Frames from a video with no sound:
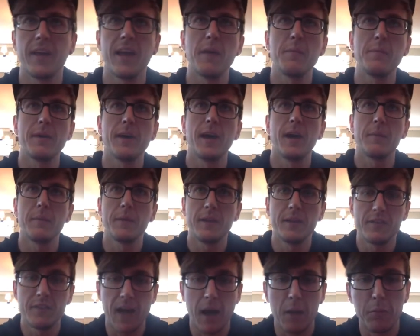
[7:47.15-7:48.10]
API
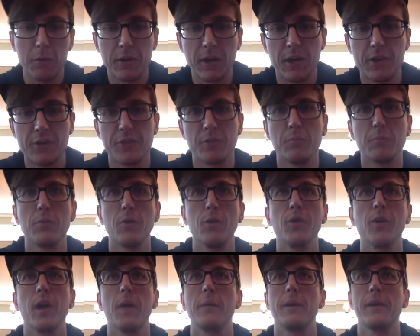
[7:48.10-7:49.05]
means application
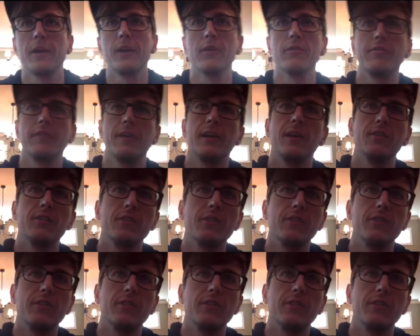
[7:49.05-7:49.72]
programming interface.